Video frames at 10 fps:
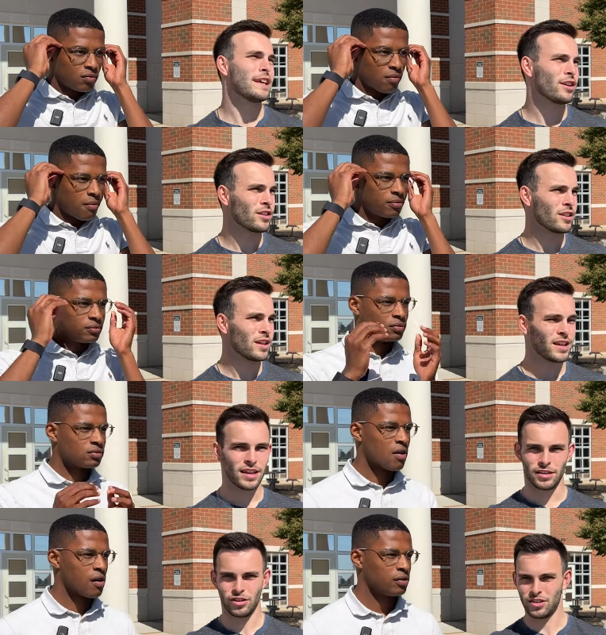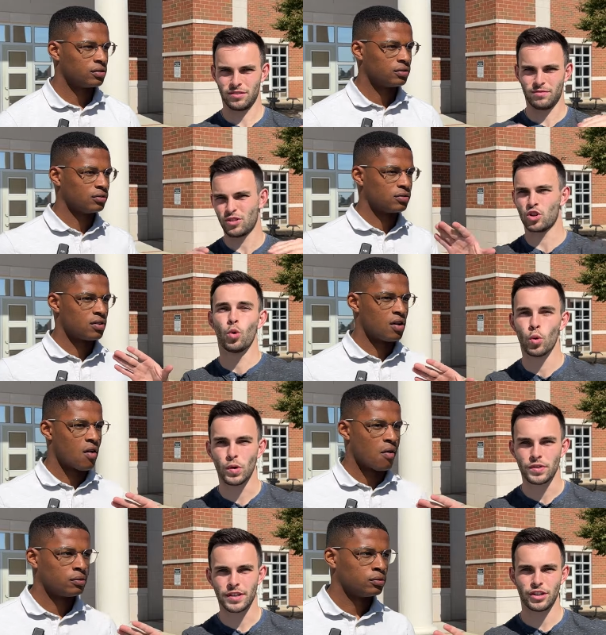Speaker 1: Hill, just
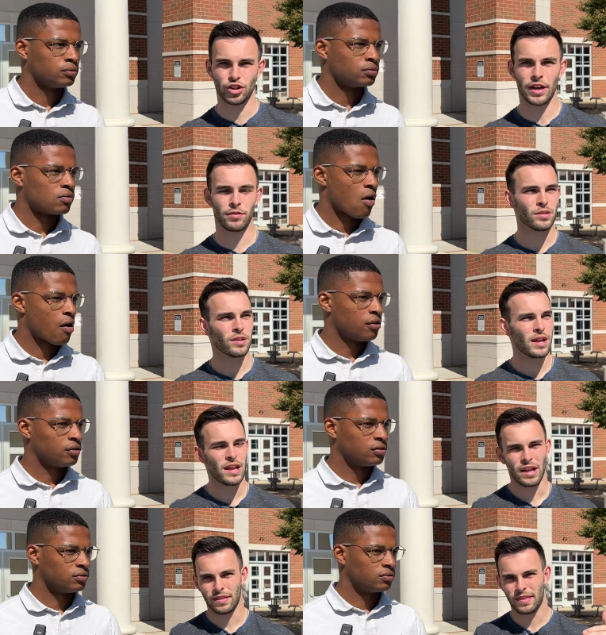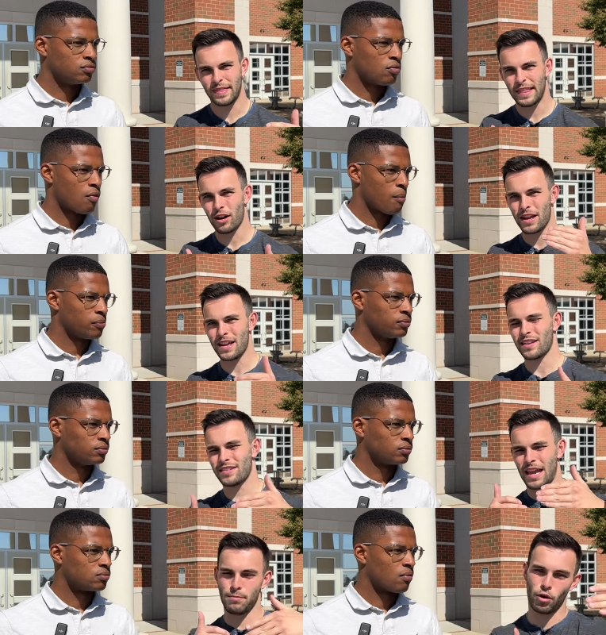schools in general, there is
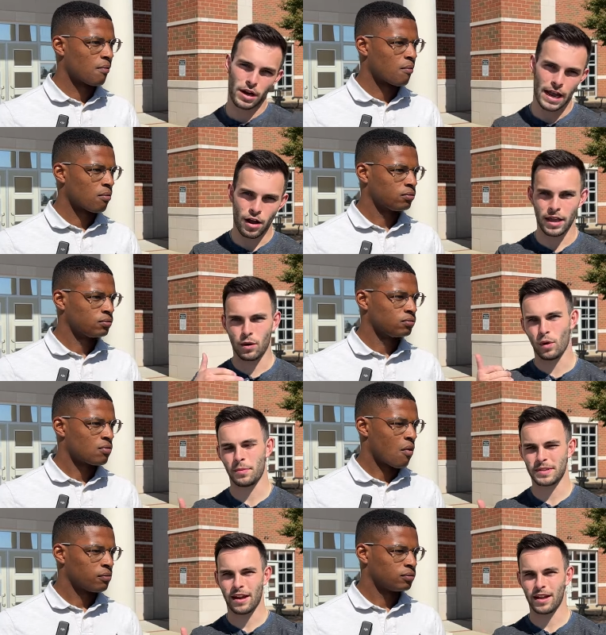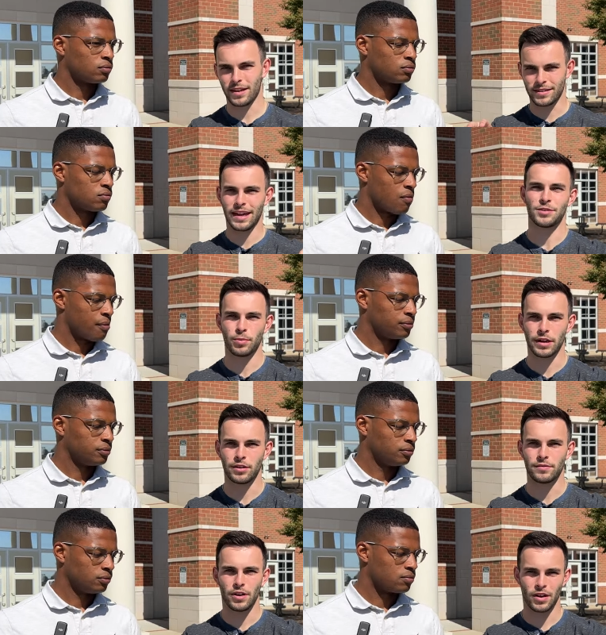a Maury County and Williams County inside Spring Hill.
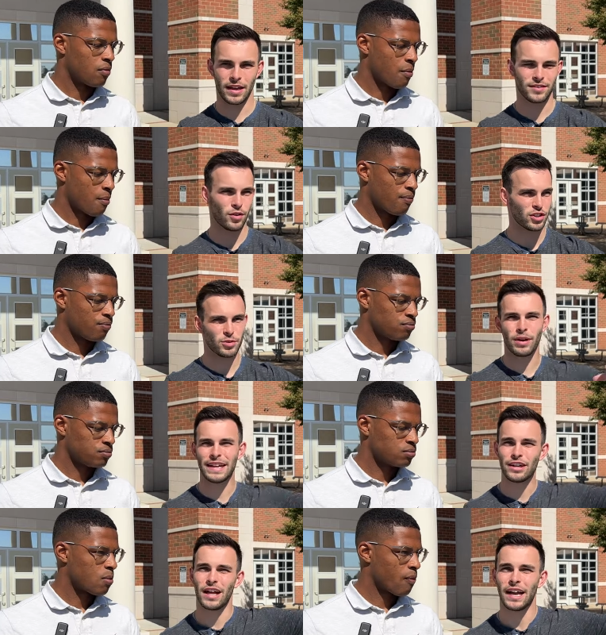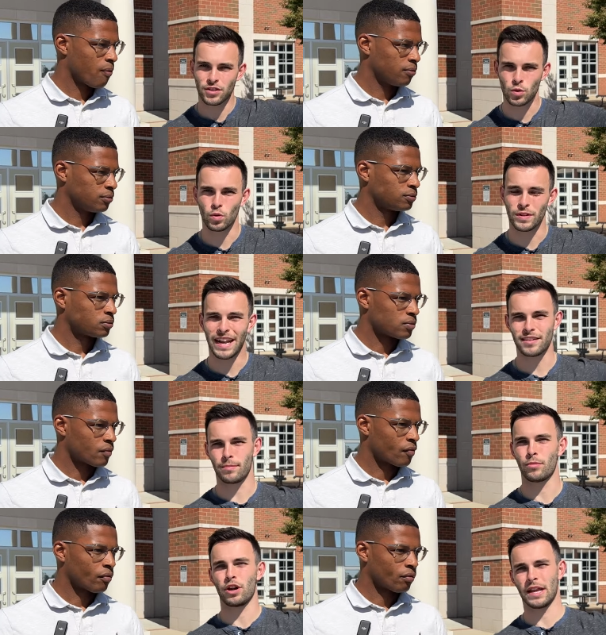Okay, so there's Spring Hill High School, that is a
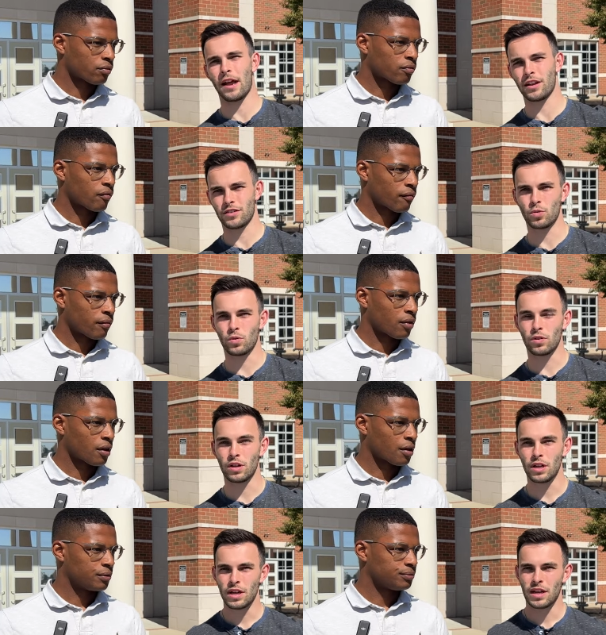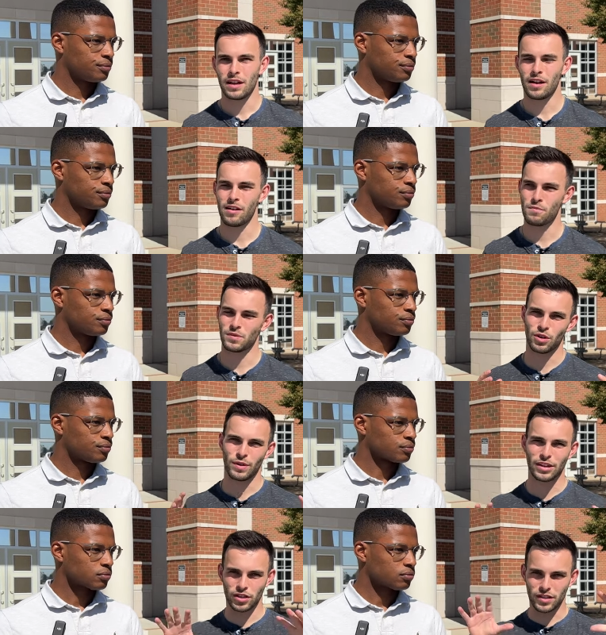Maury County school. Um, so
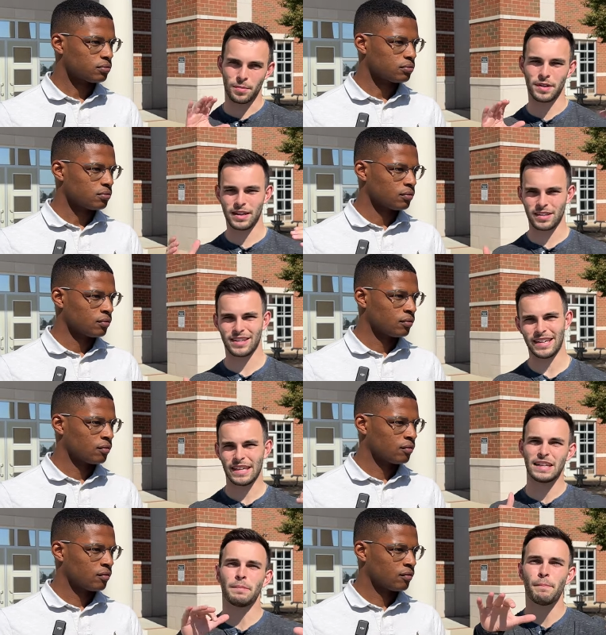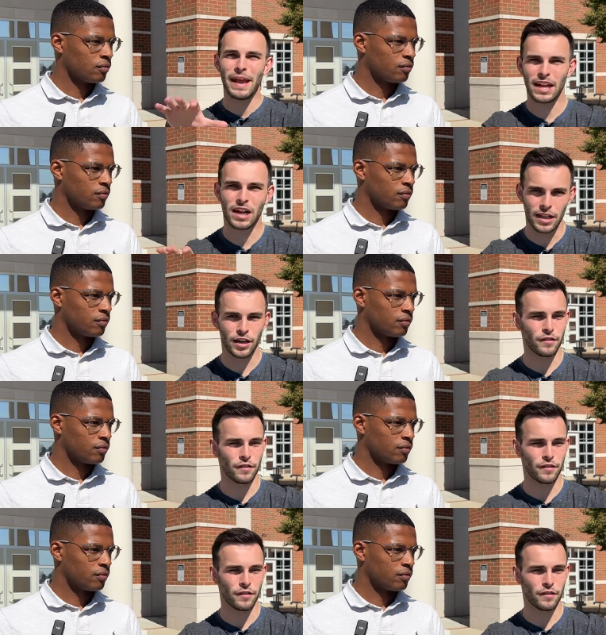that's just something to make clear